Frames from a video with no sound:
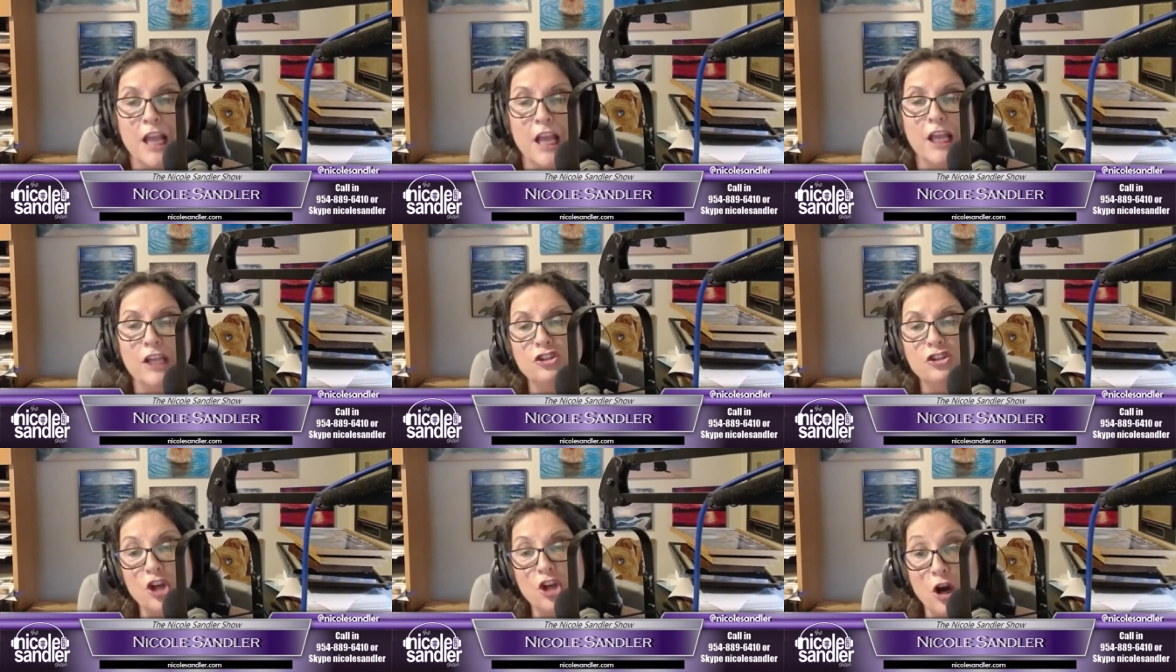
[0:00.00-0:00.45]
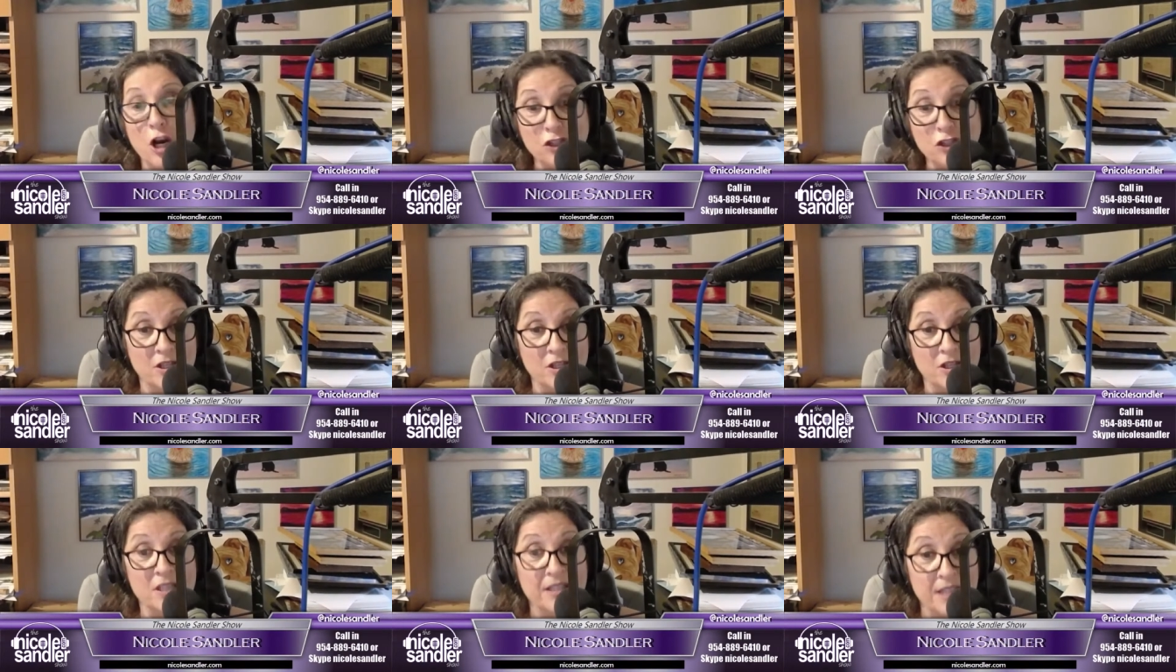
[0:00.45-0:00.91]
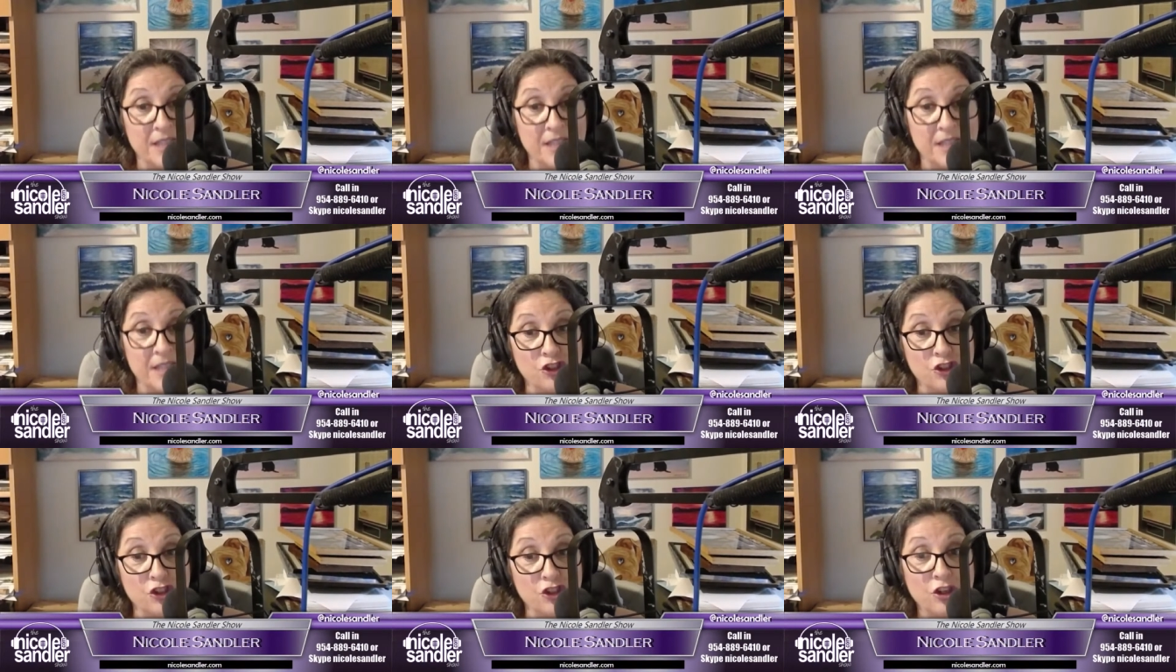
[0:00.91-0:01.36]
He charged the
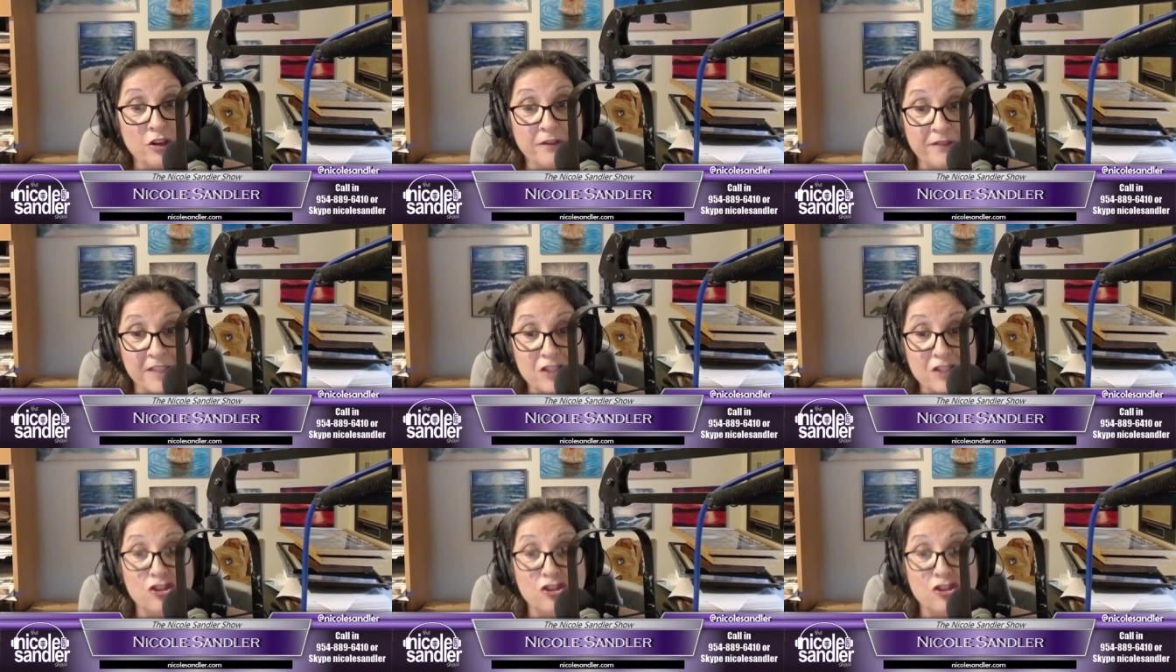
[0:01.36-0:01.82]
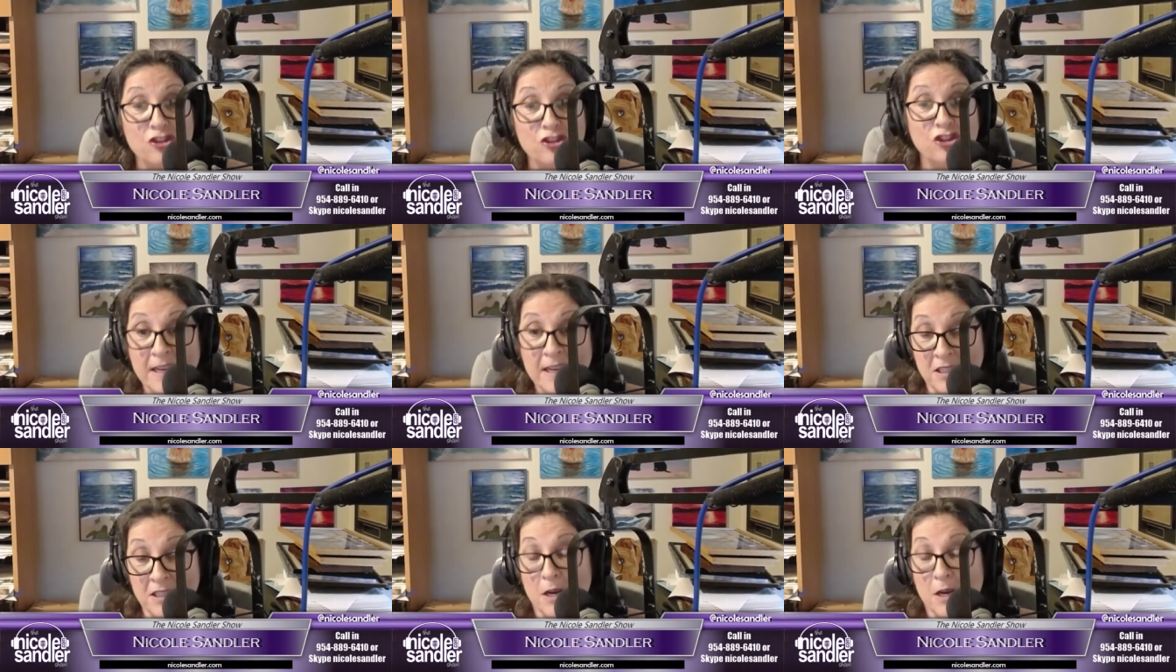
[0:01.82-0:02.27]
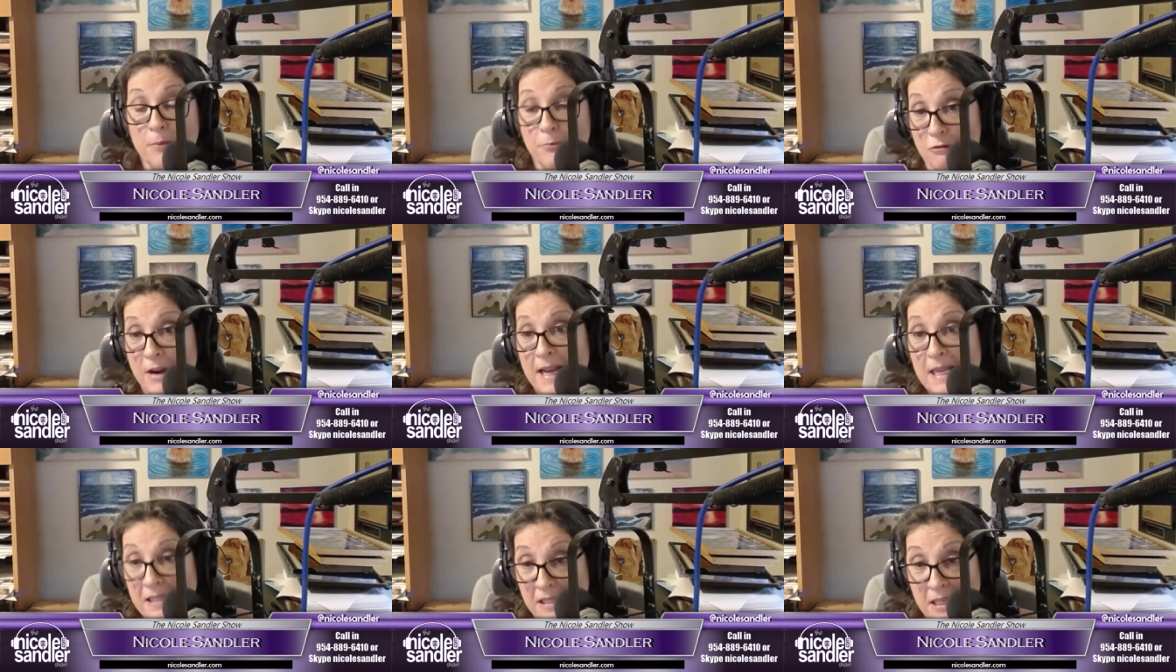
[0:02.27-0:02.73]
Secret Service jacked up
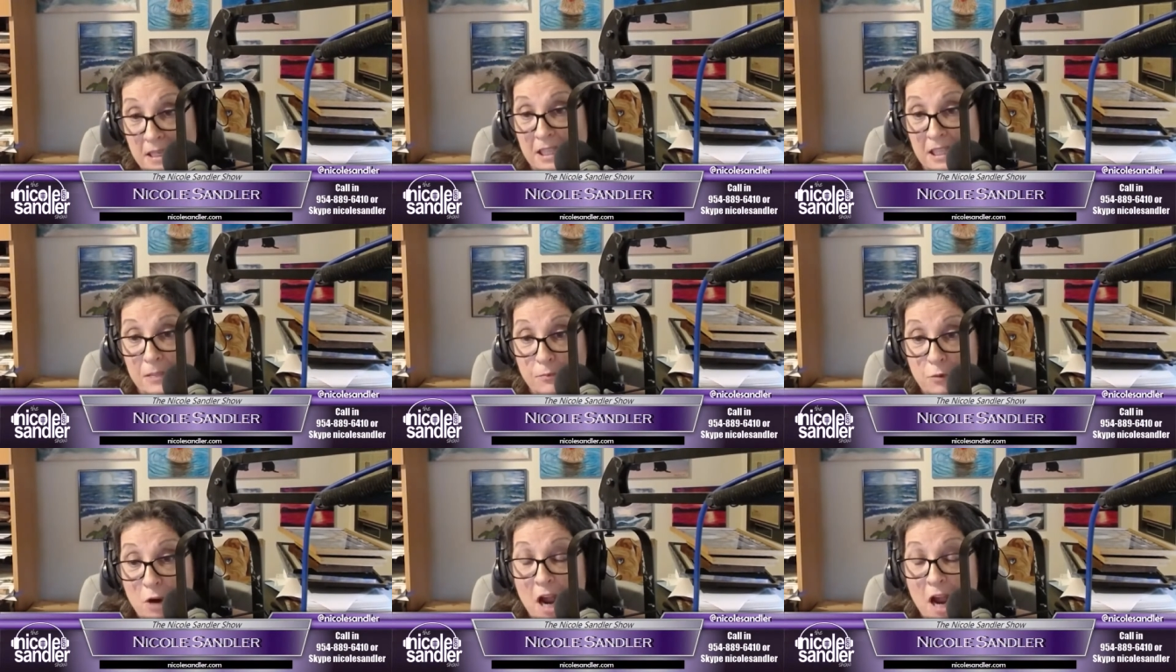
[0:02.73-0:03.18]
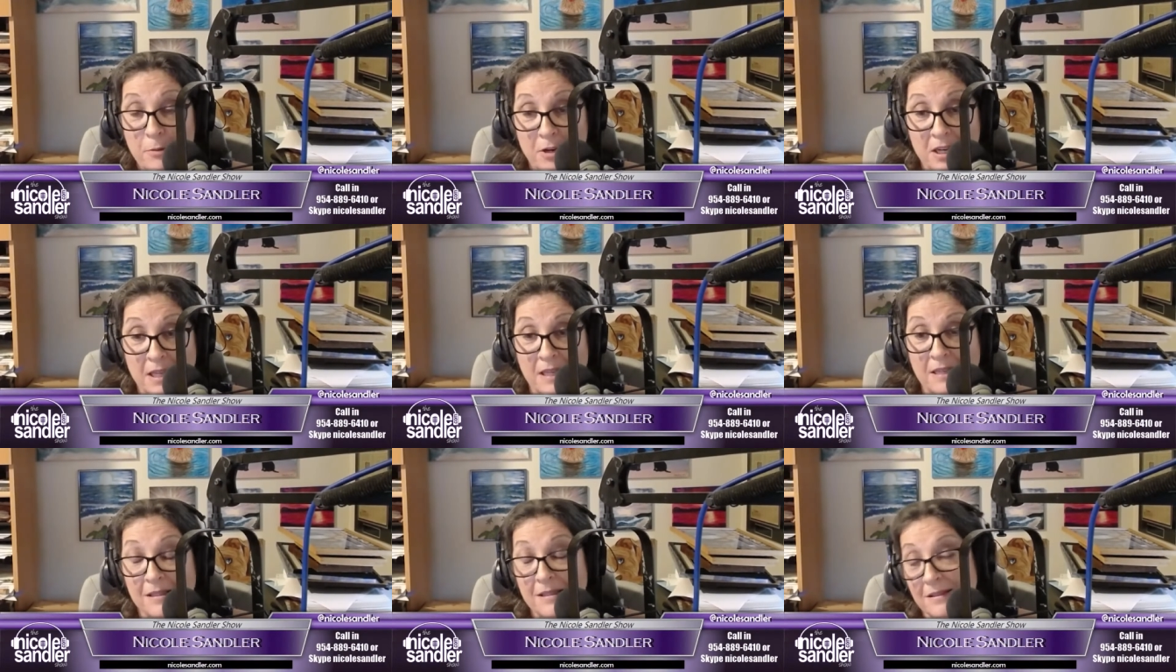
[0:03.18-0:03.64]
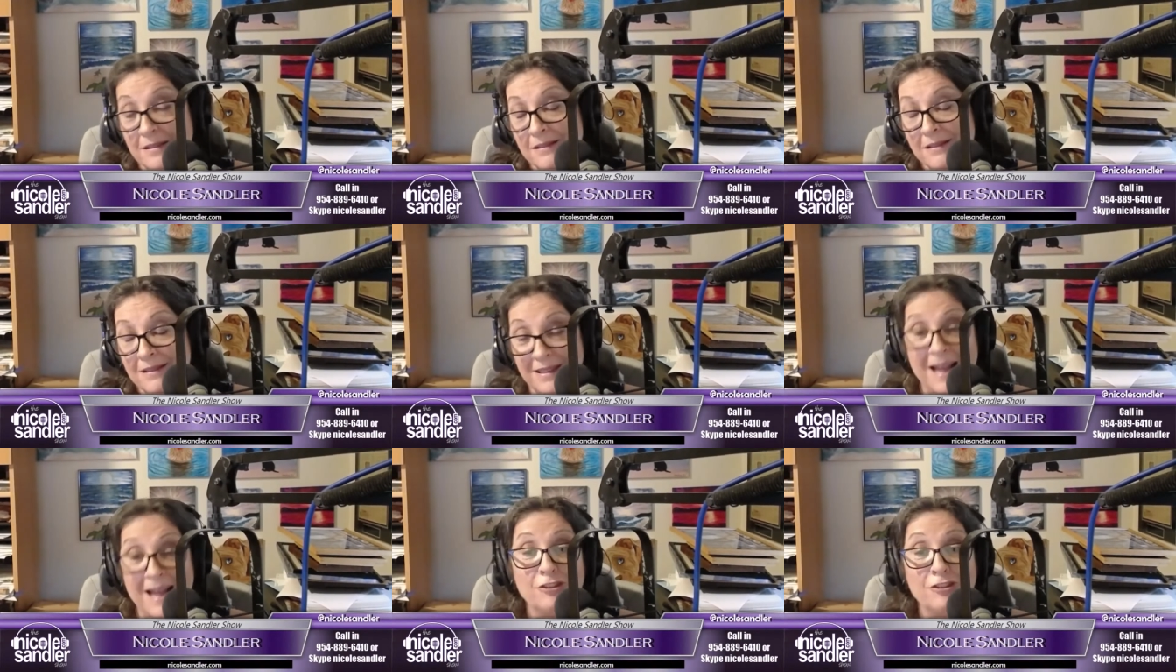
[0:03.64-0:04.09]
rates at his properties.
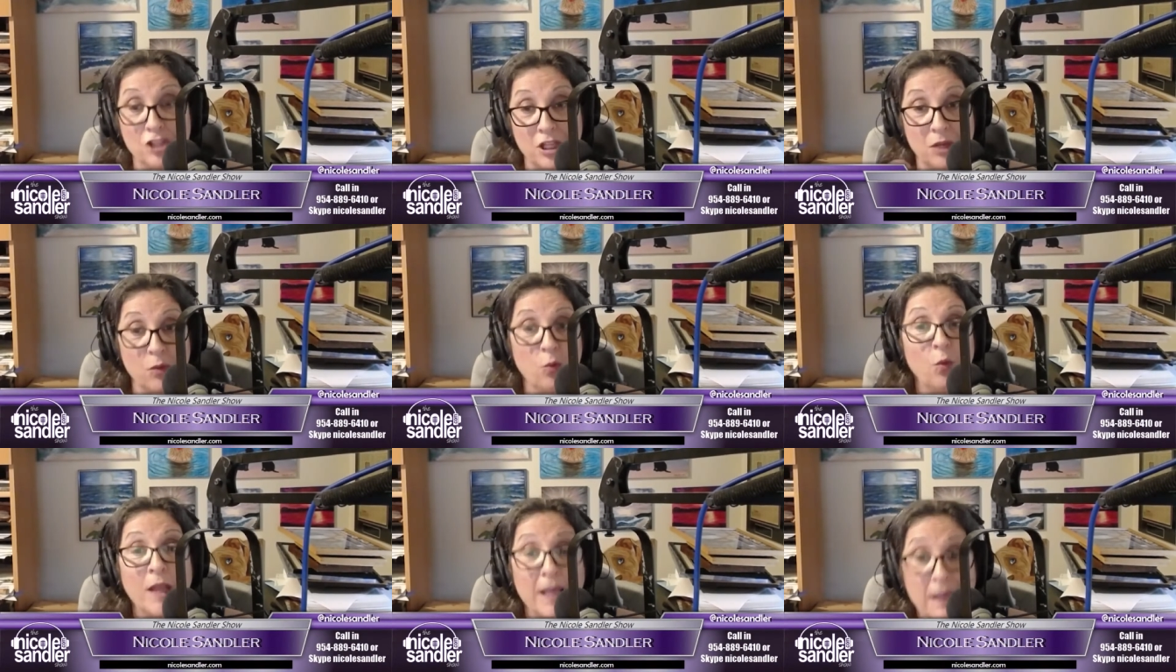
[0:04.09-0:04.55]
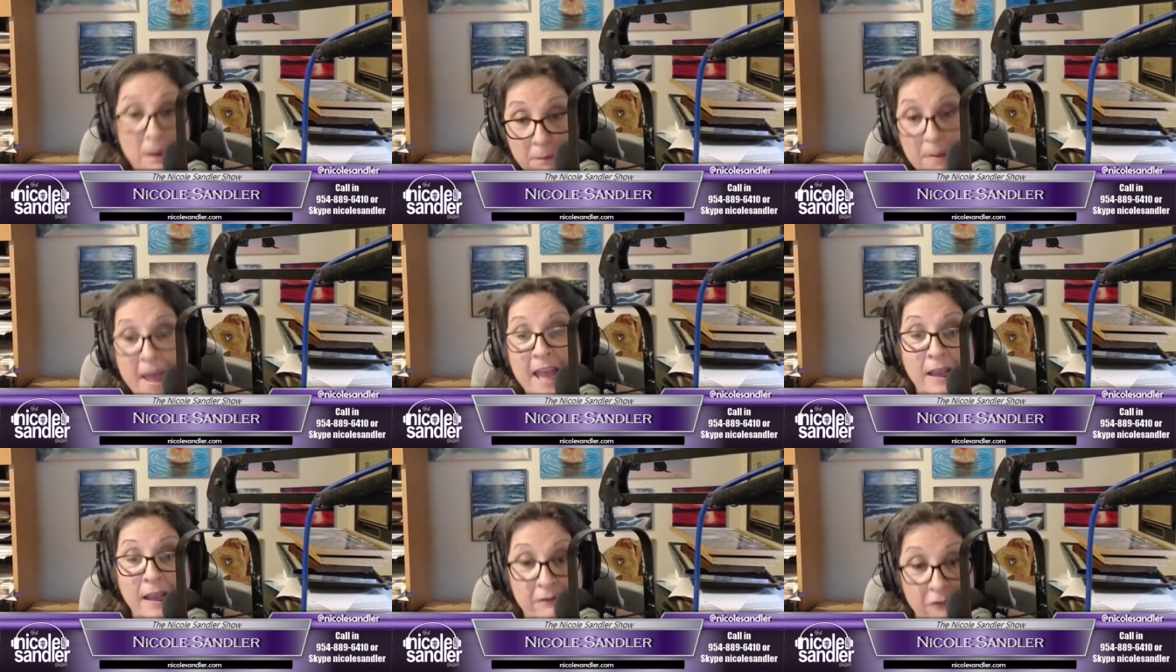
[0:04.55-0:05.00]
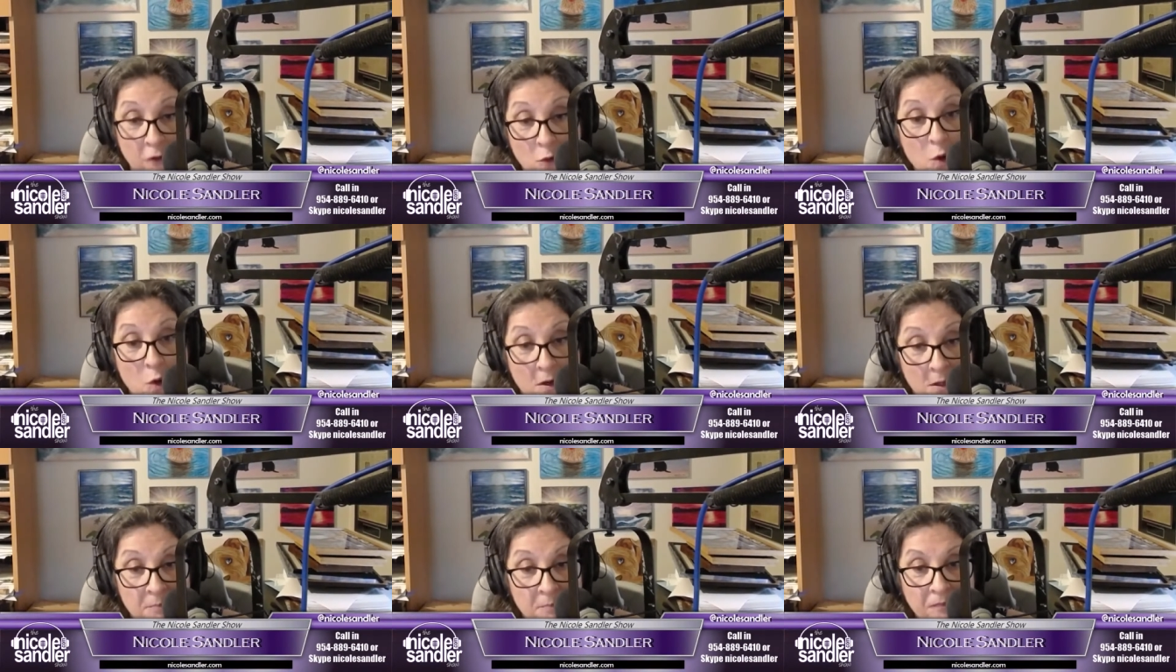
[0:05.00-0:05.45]
Actually, we paid
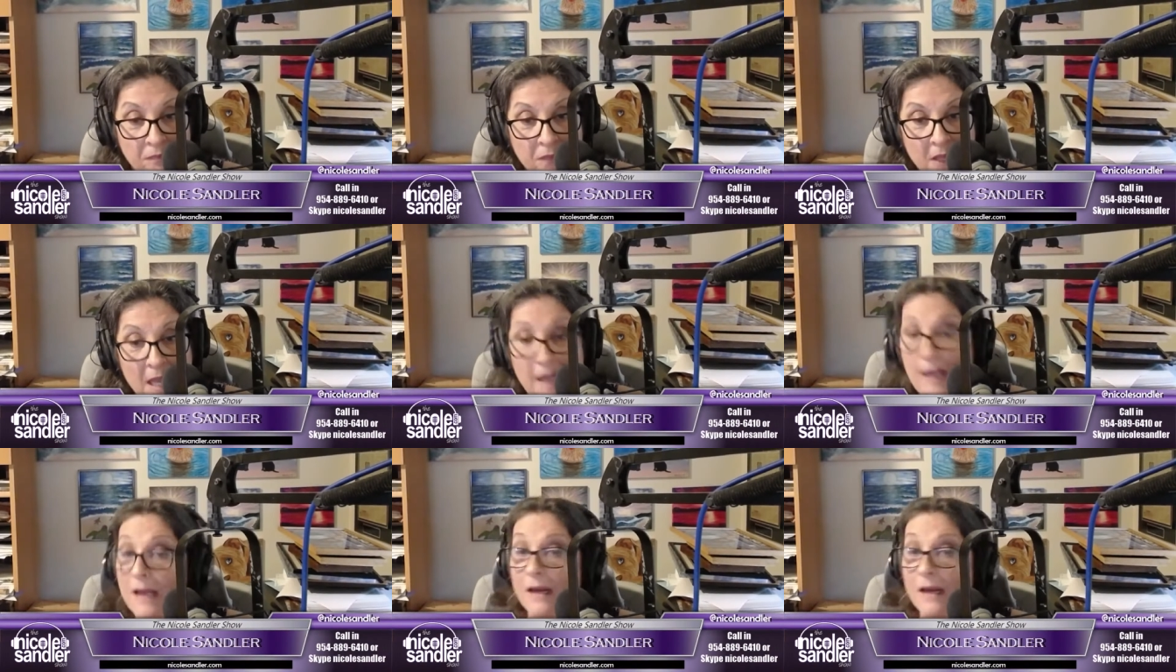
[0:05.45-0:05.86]
for them